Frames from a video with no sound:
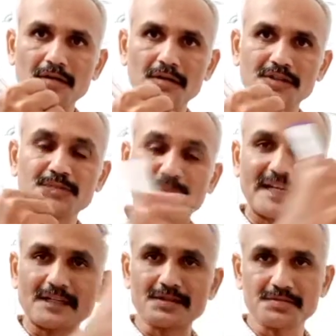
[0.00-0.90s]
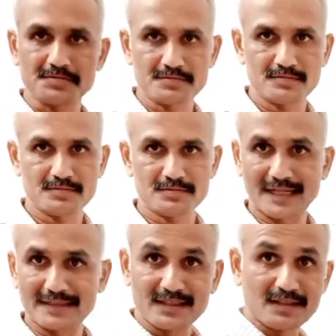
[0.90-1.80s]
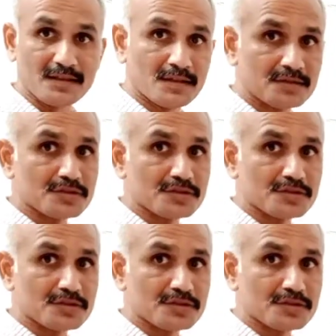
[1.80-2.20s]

spirit that the